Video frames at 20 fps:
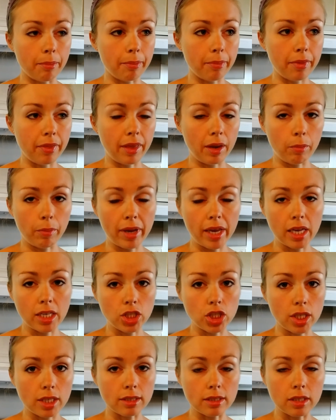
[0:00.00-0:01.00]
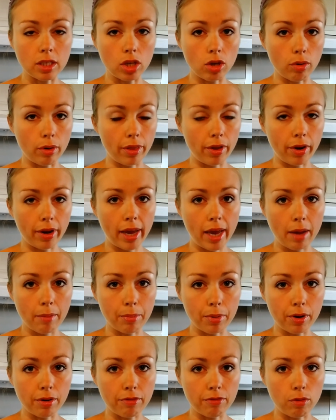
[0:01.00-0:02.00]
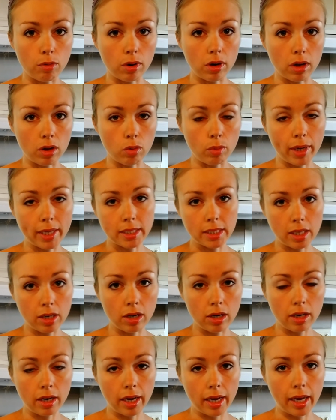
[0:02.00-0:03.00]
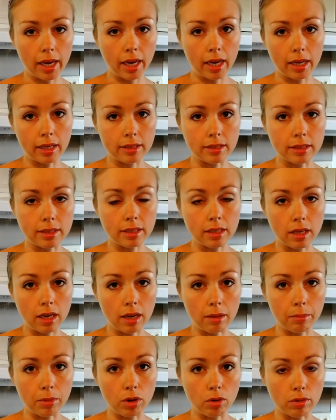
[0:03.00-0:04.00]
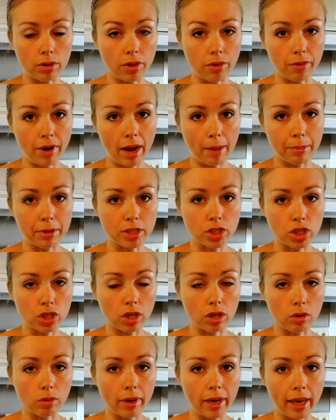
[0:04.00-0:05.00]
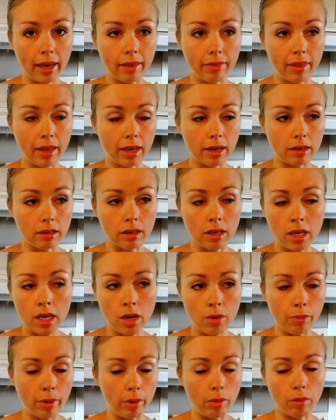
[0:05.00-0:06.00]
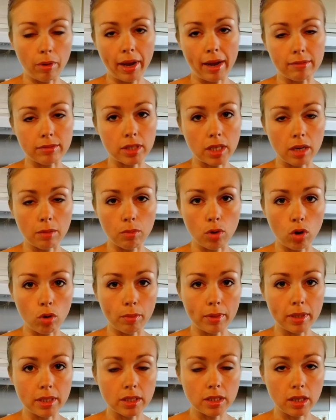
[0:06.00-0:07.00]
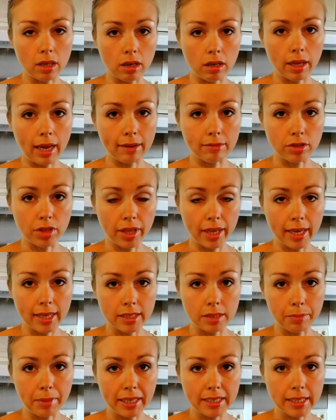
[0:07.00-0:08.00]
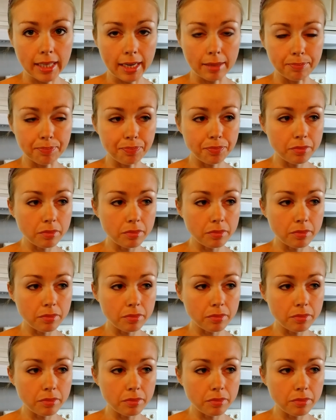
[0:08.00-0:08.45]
then we can just go to their camper for a quick dinner and go to the rabbit show, and then we won't have to come home until after the kids' bedtime.